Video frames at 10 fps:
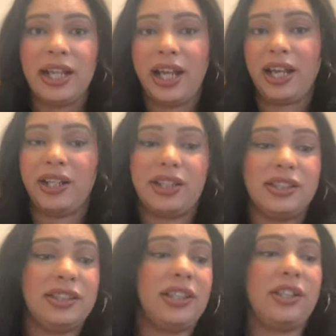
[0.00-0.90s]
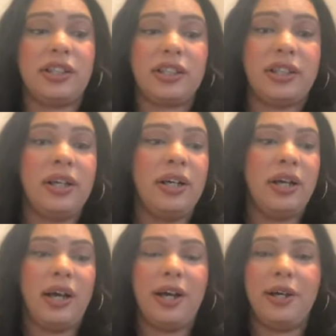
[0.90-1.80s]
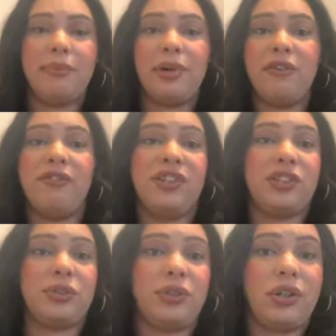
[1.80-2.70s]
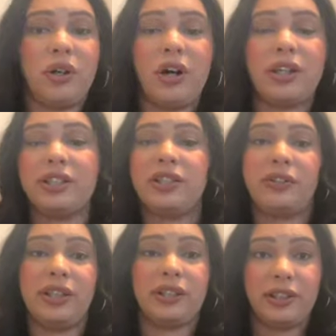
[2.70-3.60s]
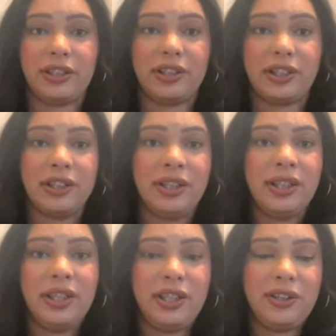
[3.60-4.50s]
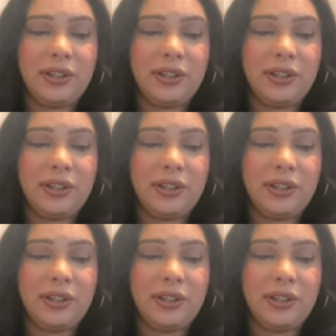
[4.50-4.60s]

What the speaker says: and because you're a visual or auditory learner. You